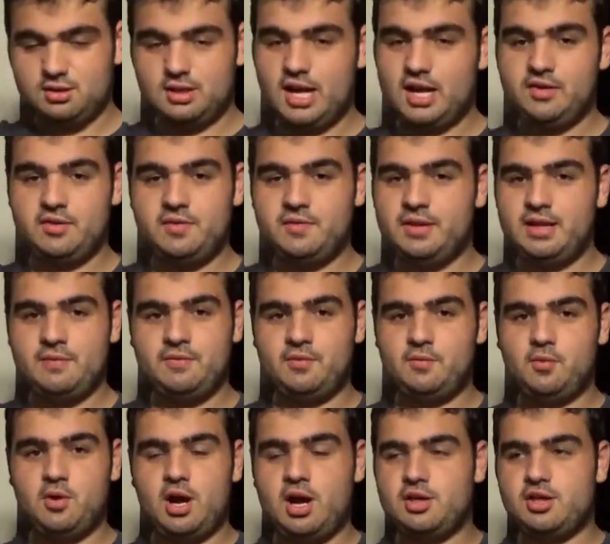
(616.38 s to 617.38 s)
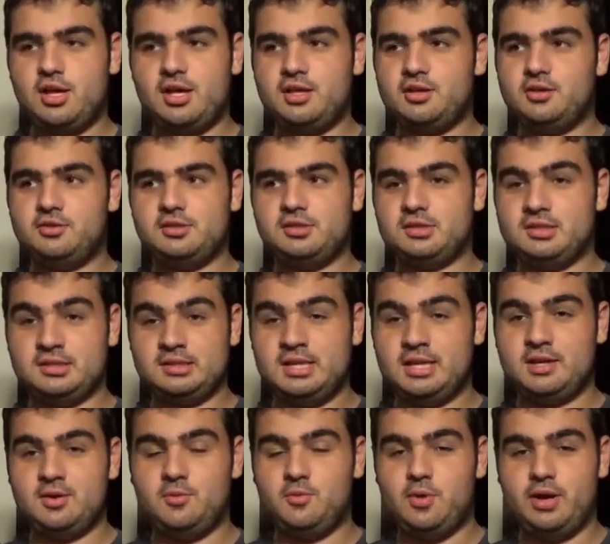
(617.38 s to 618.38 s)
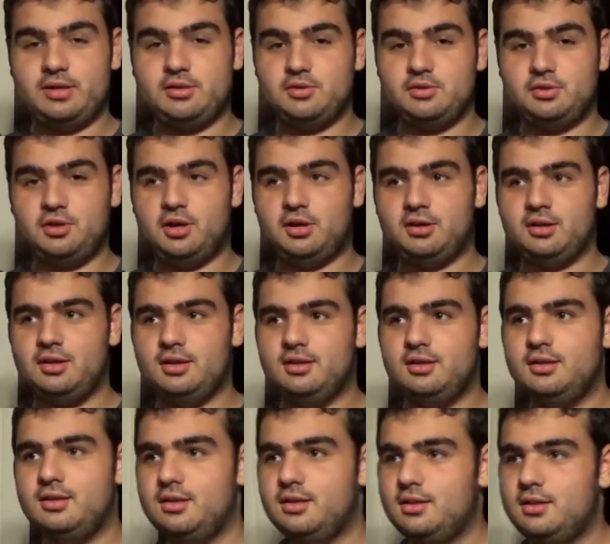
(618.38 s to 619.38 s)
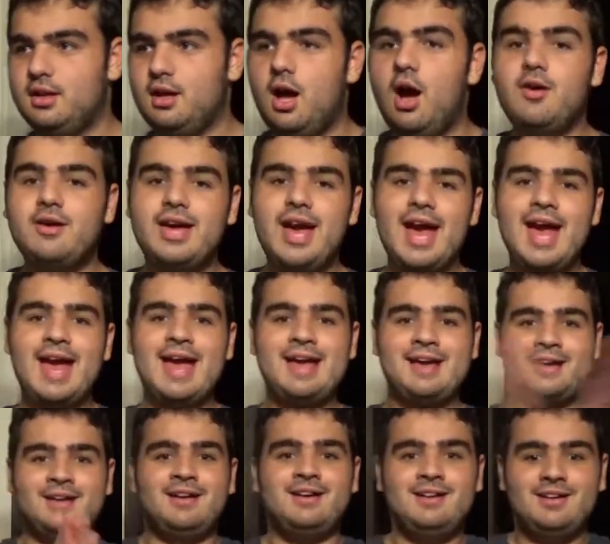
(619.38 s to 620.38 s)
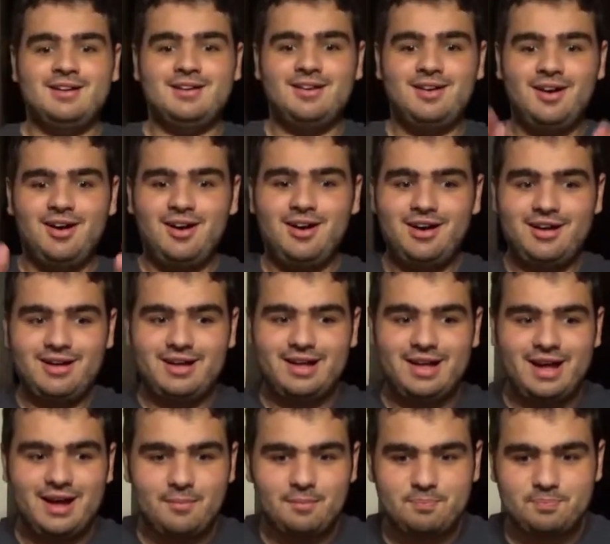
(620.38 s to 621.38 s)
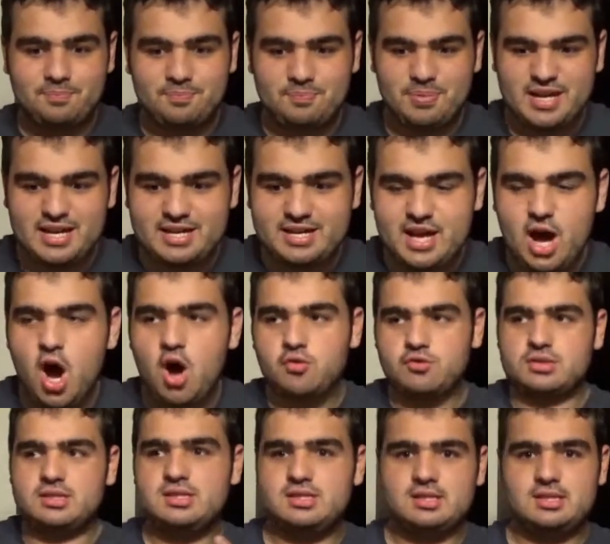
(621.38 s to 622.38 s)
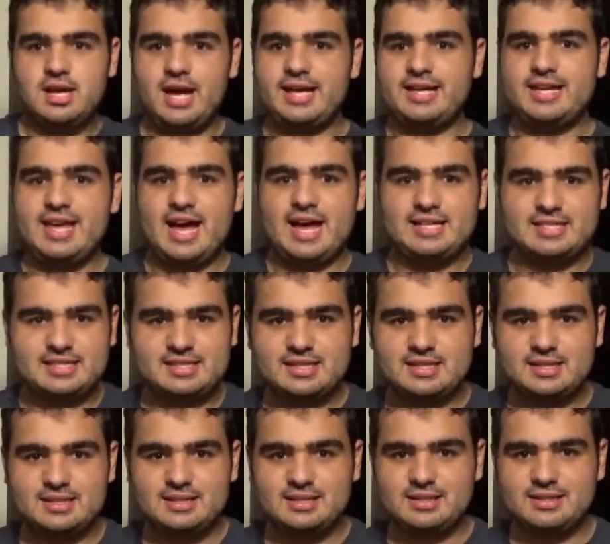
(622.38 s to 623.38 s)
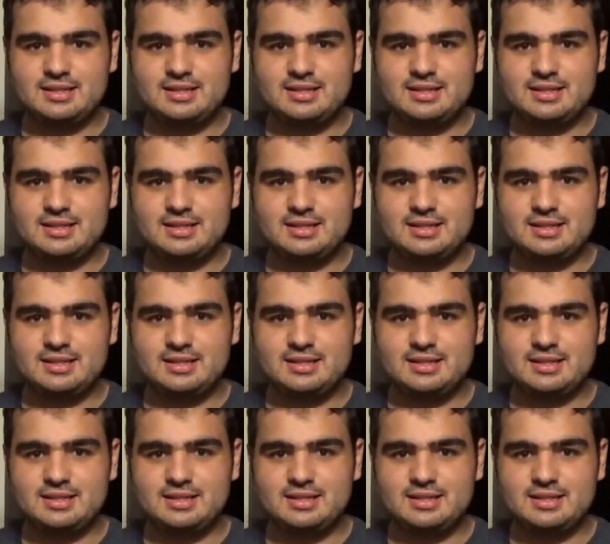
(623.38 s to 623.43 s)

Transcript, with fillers: I don't even have a watch. I know this is taking way too long. Okay! Be ghosts, I guess.